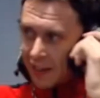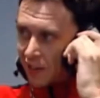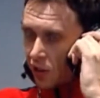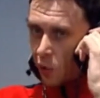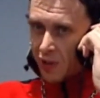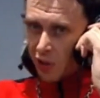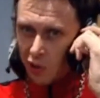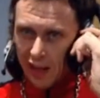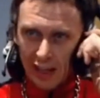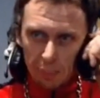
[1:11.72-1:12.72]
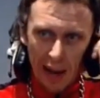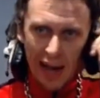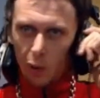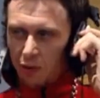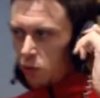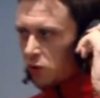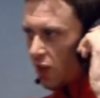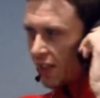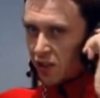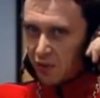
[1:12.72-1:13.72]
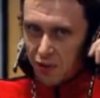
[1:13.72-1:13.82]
to do is create a powerful sense of